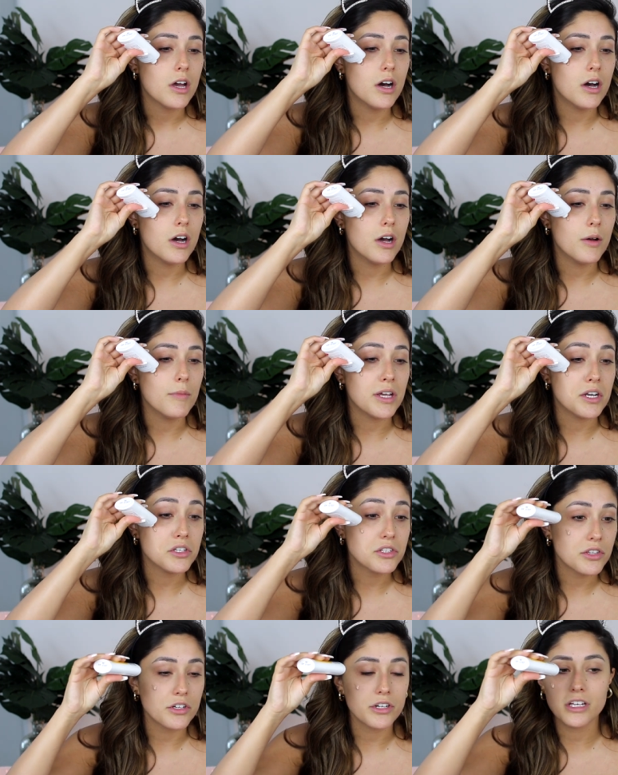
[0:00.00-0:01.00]
Um, it
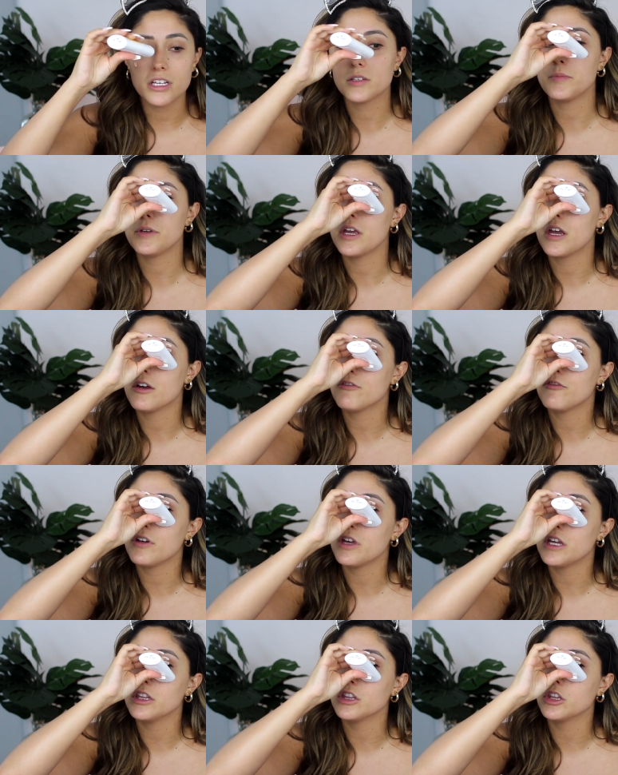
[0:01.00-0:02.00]
is 30 SPF.
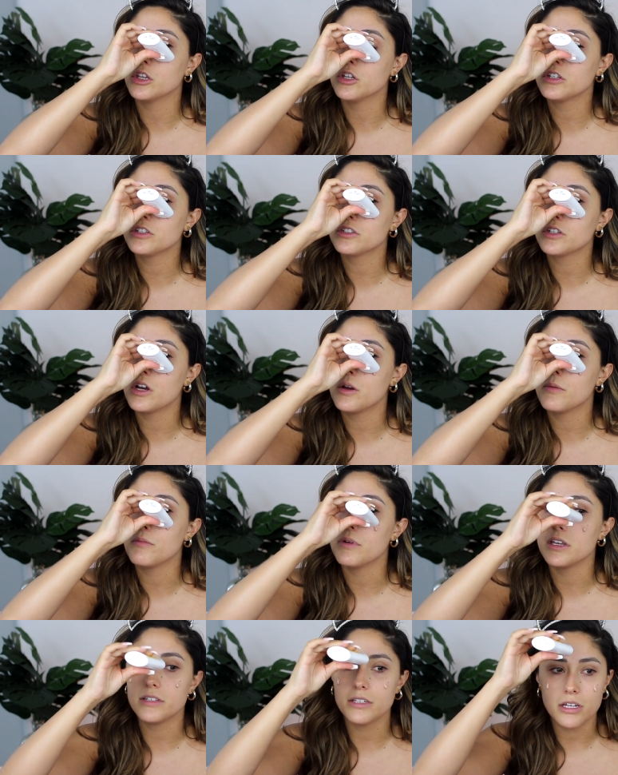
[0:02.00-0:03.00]
It looks
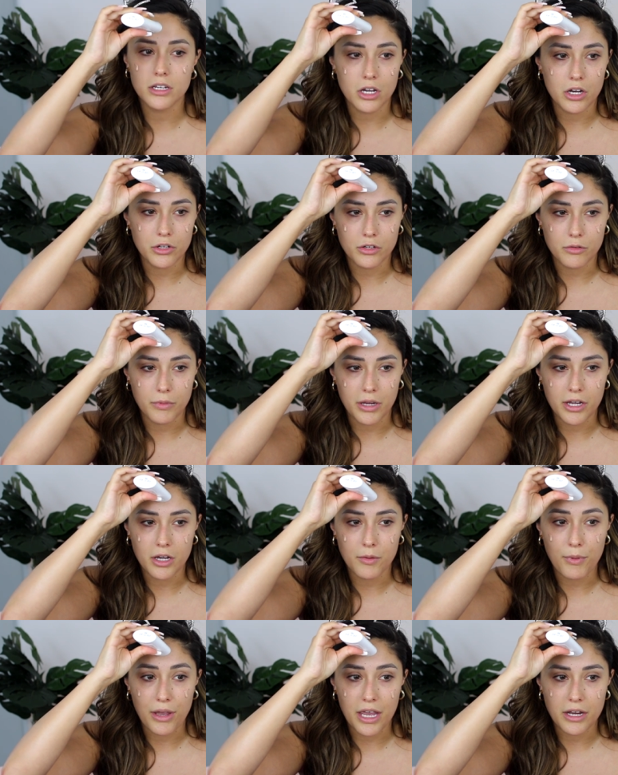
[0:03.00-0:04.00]
amazing under
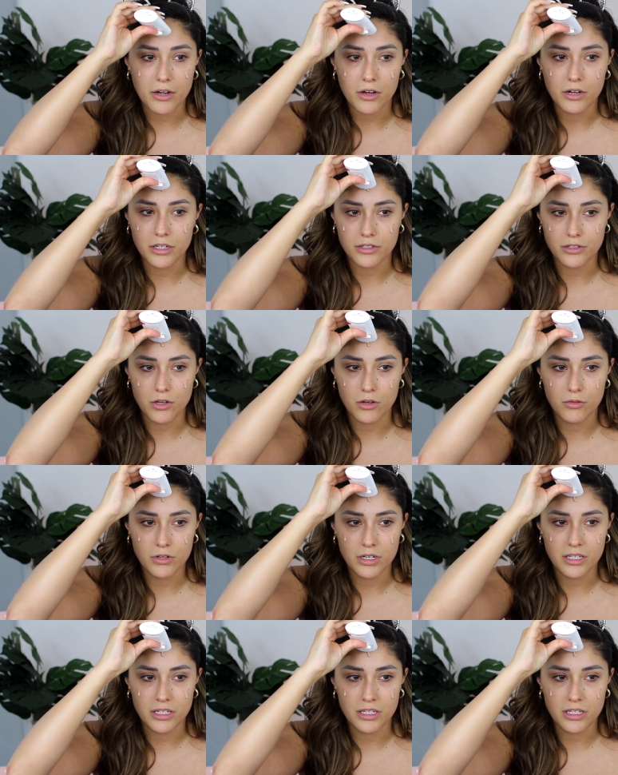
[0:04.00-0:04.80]
makeup and on its own.